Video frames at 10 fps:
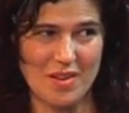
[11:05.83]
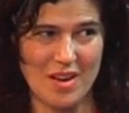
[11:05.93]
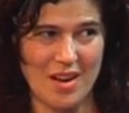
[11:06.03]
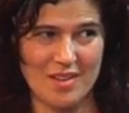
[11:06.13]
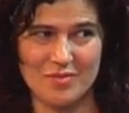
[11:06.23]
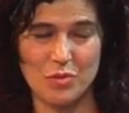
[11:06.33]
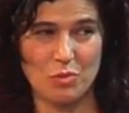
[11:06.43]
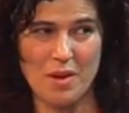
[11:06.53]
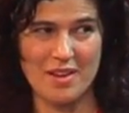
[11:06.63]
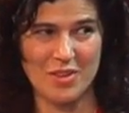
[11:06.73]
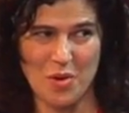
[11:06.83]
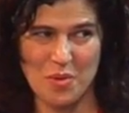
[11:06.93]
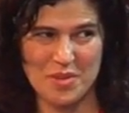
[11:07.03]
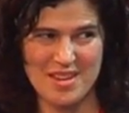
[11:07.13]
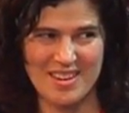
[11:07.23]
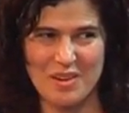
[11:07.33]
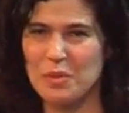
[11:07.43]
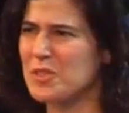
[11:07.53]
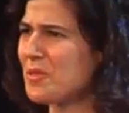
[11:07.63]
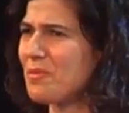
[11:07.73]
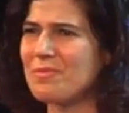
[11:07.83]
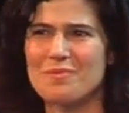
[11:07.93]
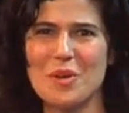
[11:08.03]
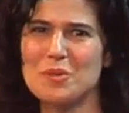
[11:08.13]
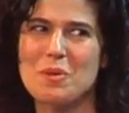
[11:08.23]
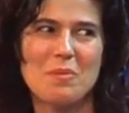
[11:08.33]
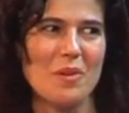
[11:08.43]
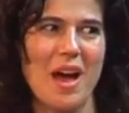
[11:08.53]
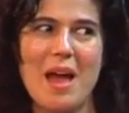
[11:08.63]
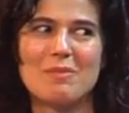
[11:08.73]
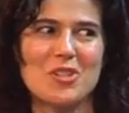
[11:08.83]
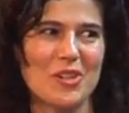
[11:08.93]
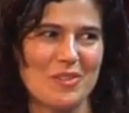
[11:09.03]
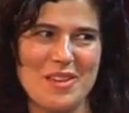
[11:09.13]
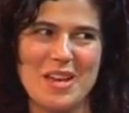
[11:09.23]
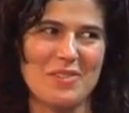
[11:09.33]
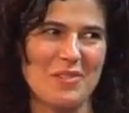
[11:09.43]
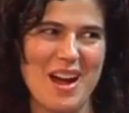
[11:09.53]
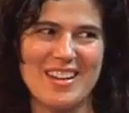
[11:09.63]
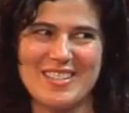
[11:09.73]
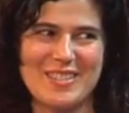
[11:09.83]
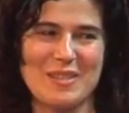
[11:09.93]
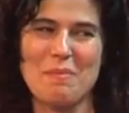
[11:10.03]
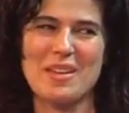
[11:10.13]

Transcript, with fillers: uh, throughout the whole year, which most people, I'm sure, think of Iran as just a